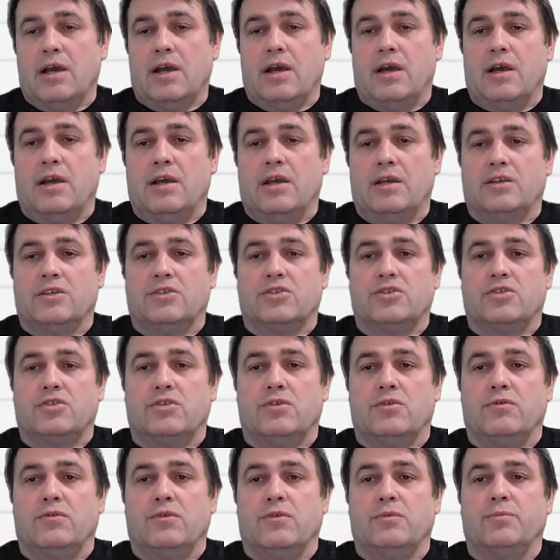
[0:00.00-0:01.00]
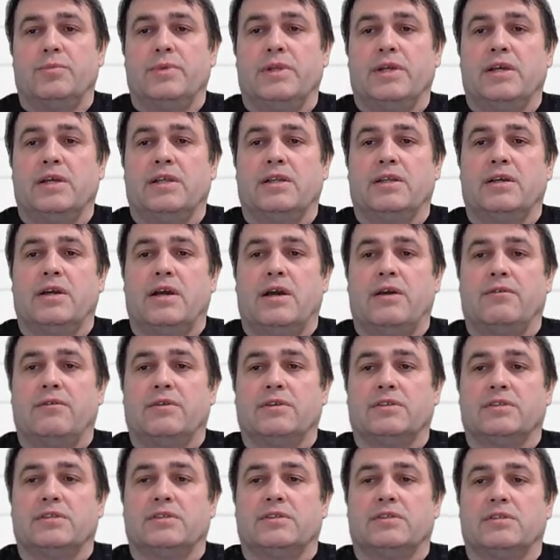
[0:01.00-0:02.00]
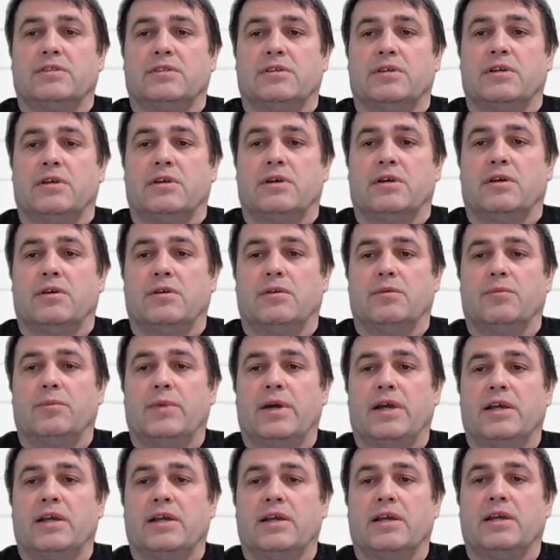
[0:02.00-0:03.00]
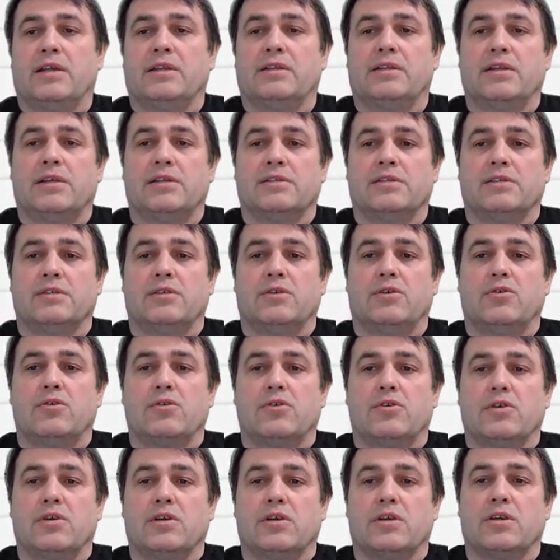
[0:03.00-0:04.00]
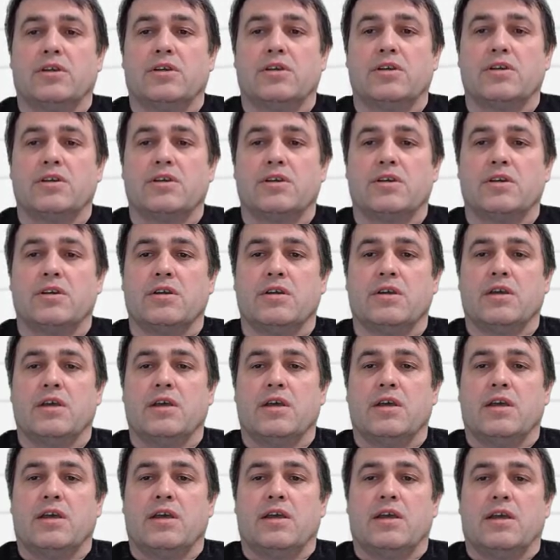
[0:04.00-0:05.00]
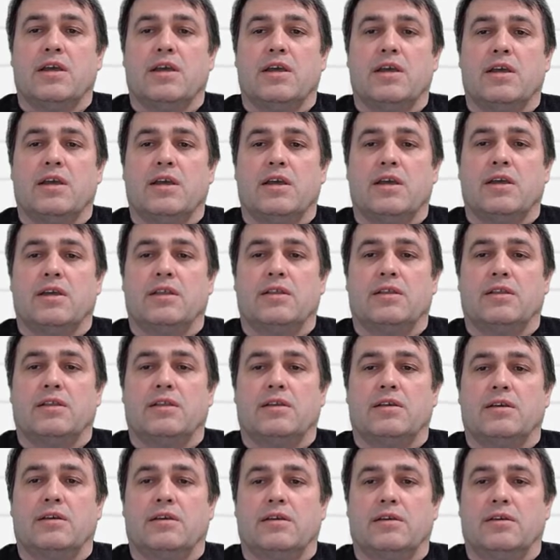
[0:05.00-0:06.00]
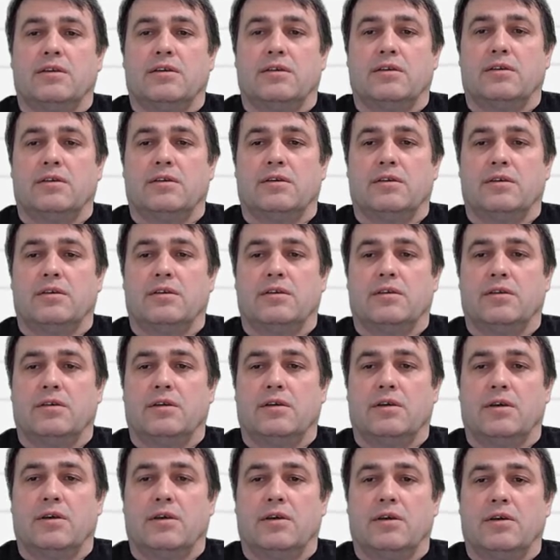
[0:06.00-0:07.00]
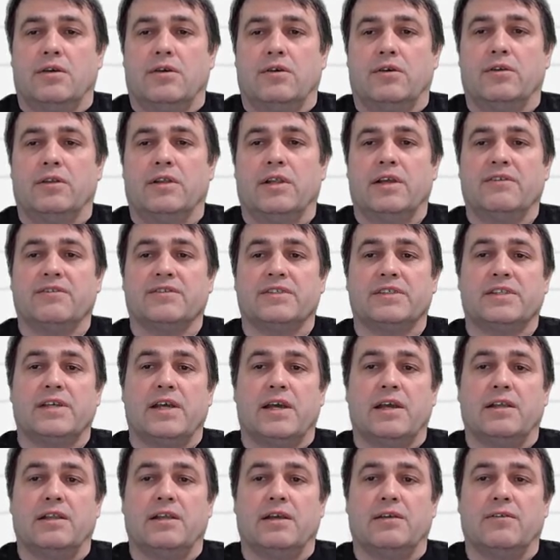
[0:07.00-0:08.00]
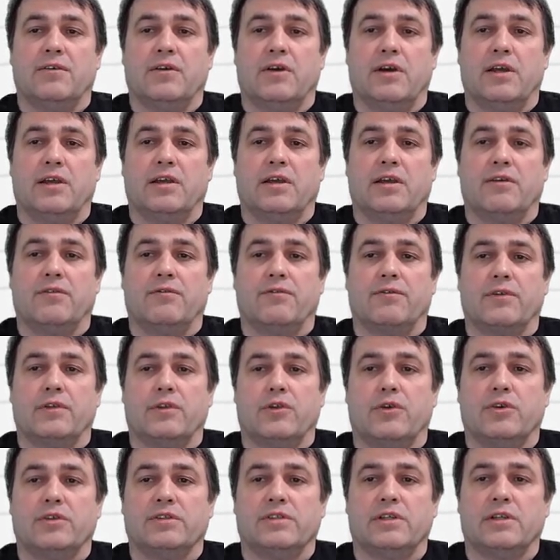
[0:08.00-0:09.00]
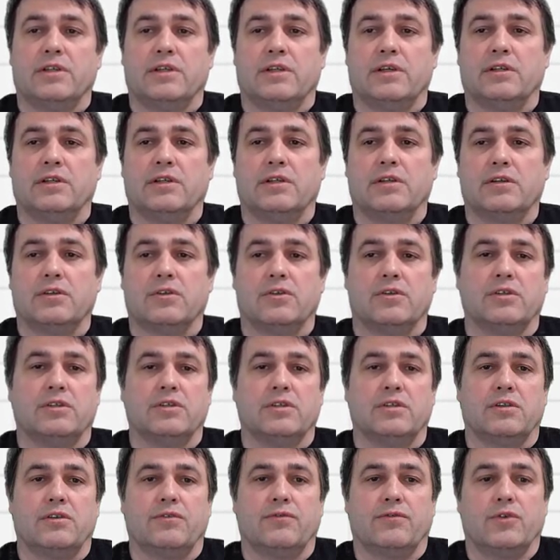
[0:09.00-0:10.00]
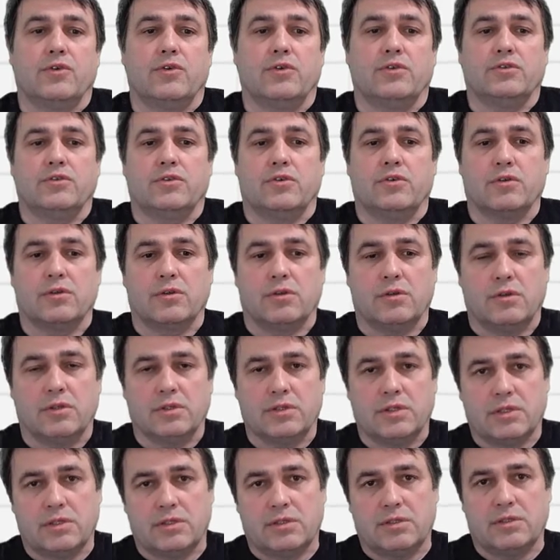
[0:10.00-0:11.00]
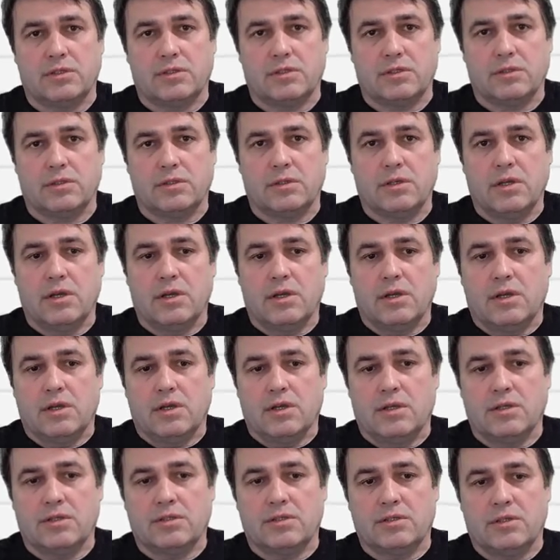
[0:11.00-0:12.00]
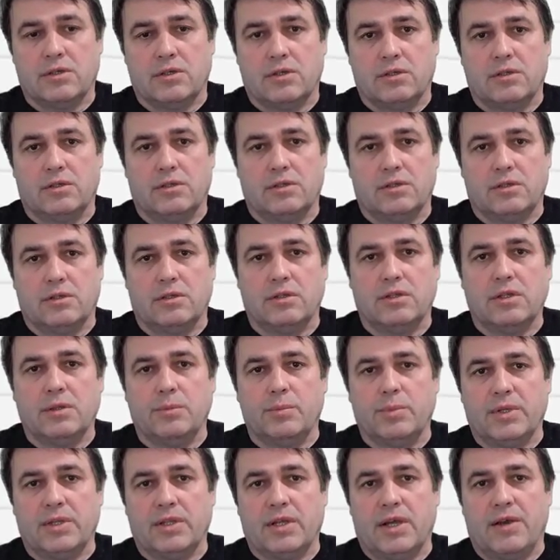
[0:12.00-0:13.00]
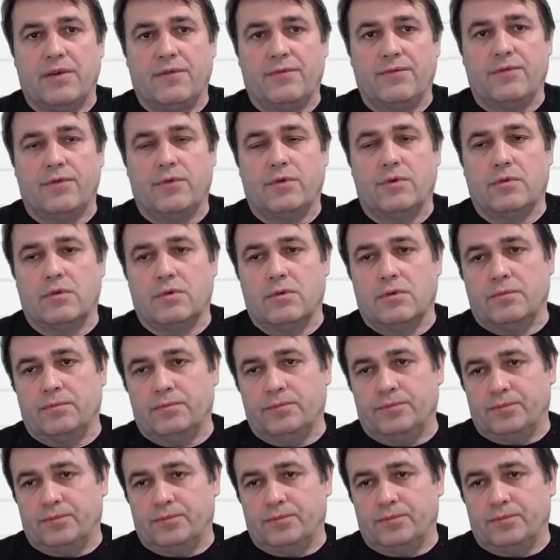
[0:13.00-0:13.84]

I show you plan how is my entrance door here and uh, on left side uh, I have closet little closet of course all closets it's not deep enough for